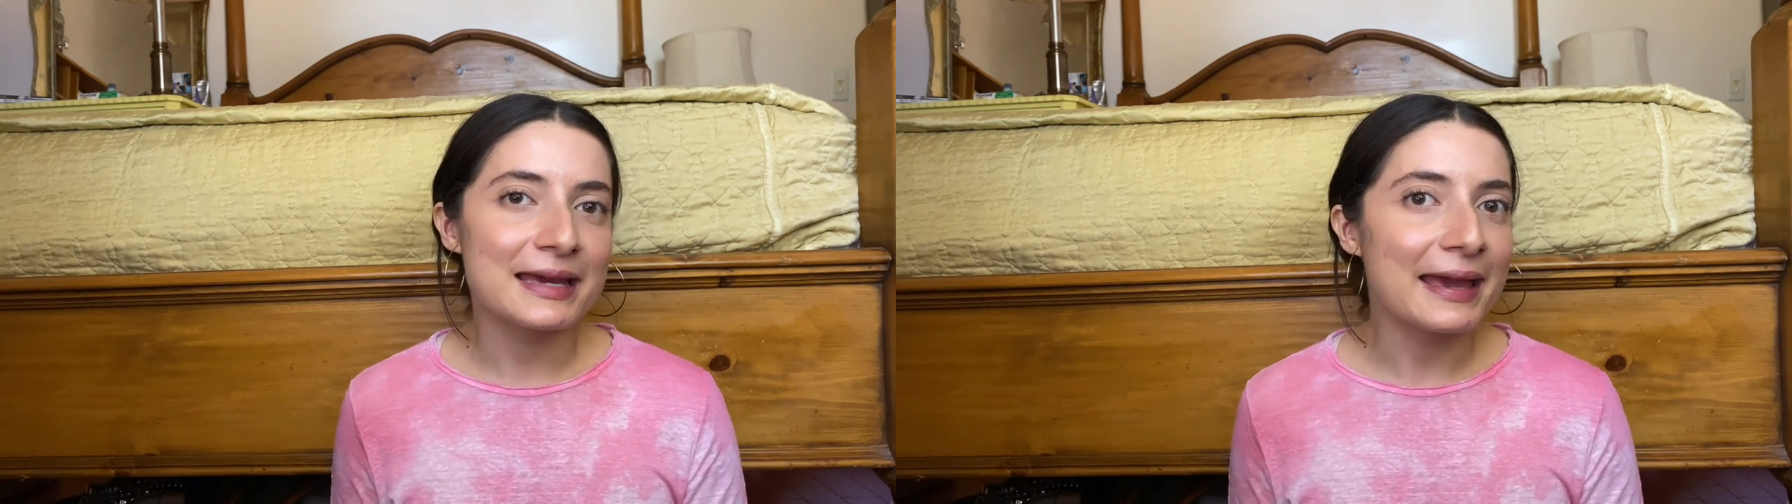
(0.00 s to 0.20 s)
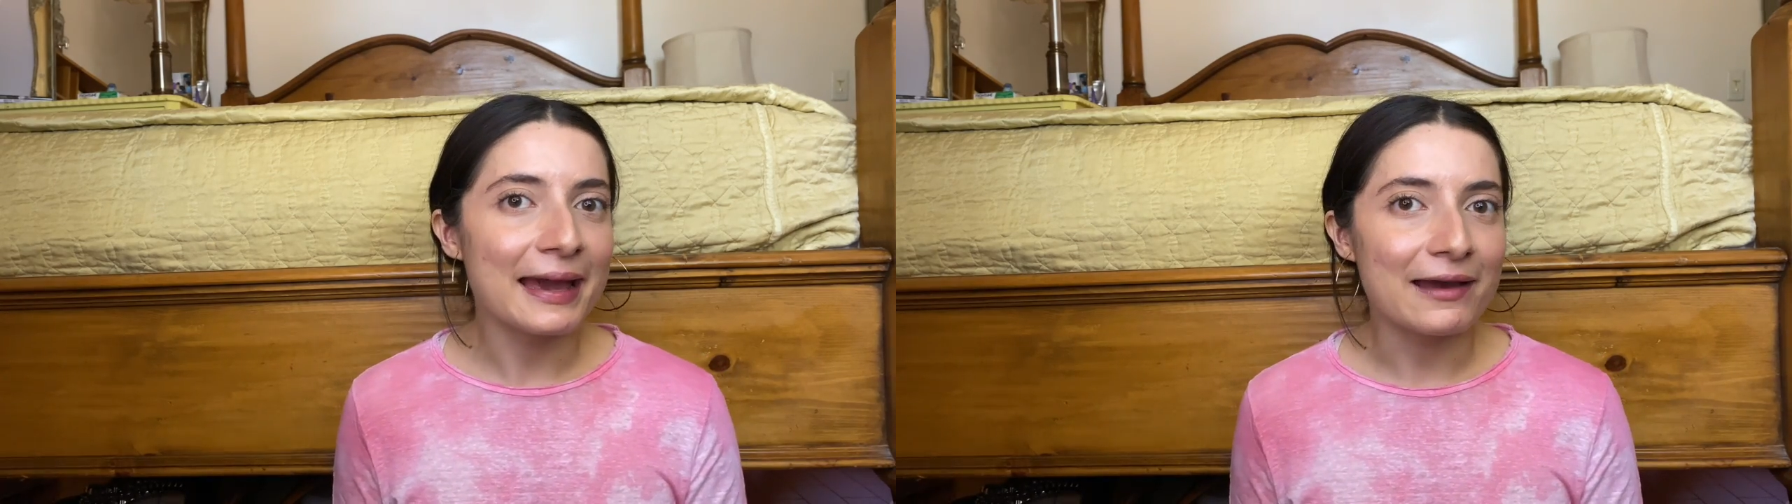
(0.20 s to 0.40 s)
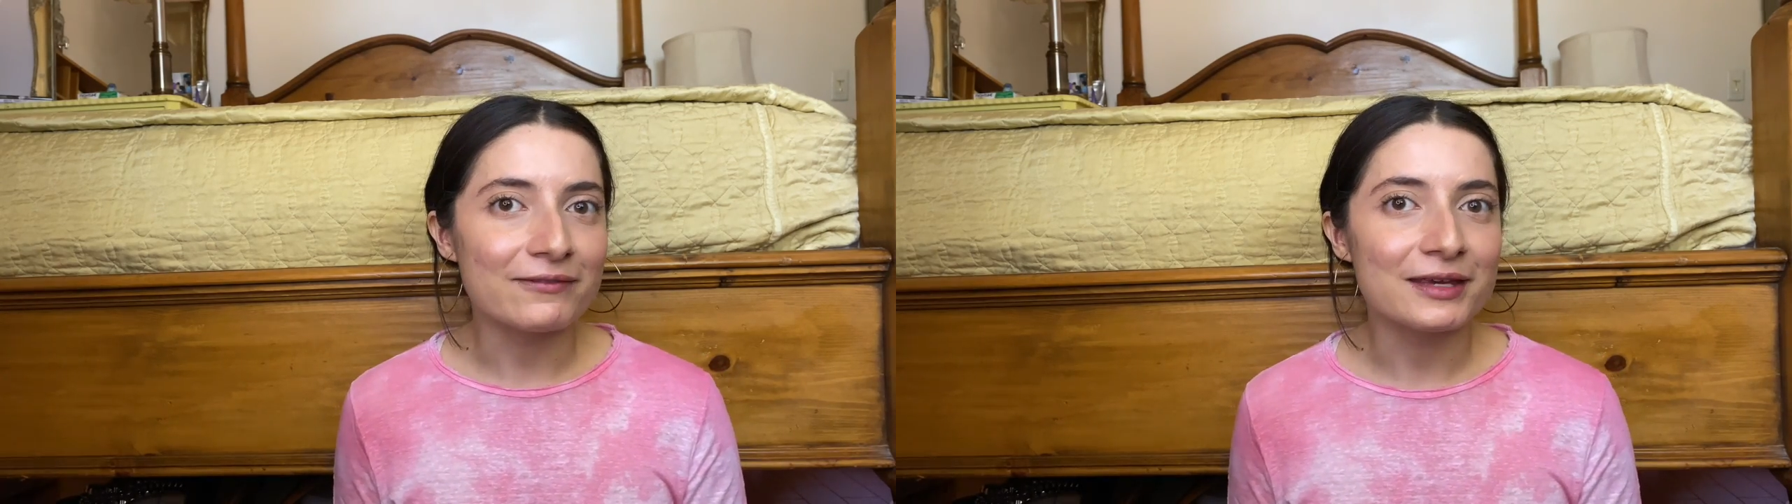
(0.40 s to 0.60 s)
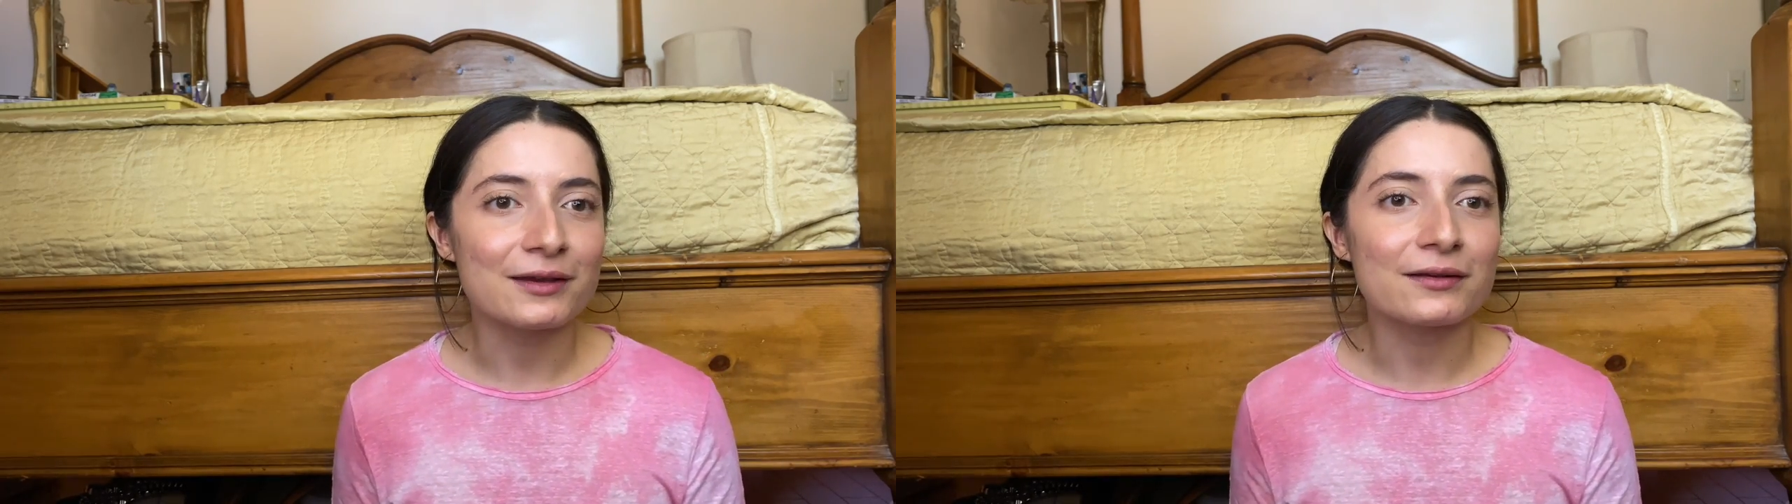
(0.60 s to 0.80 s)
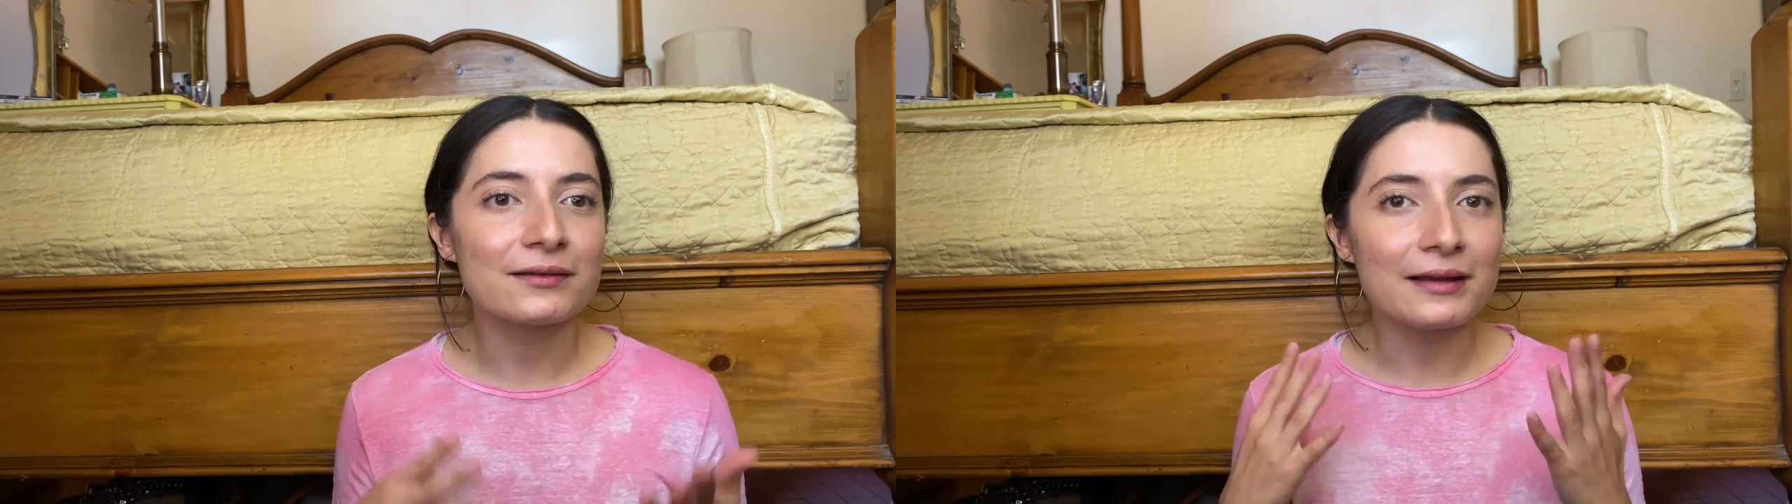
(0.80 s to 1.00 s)
I have
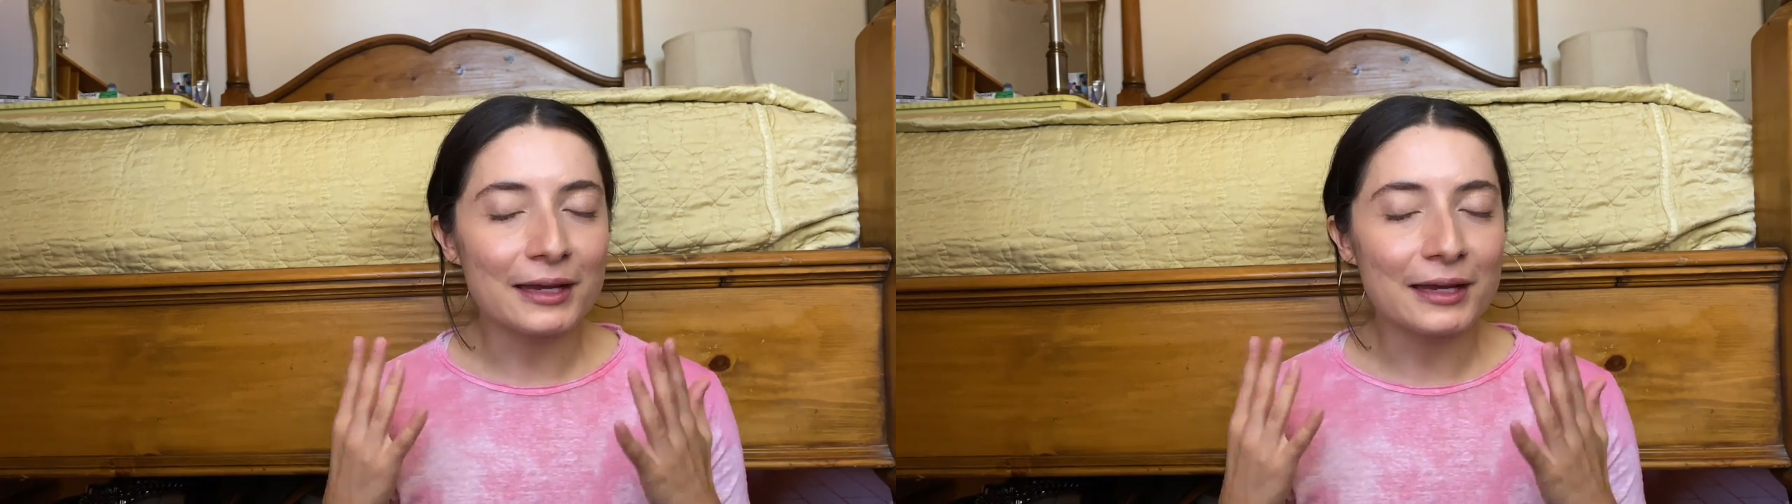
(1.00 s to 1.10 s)
here,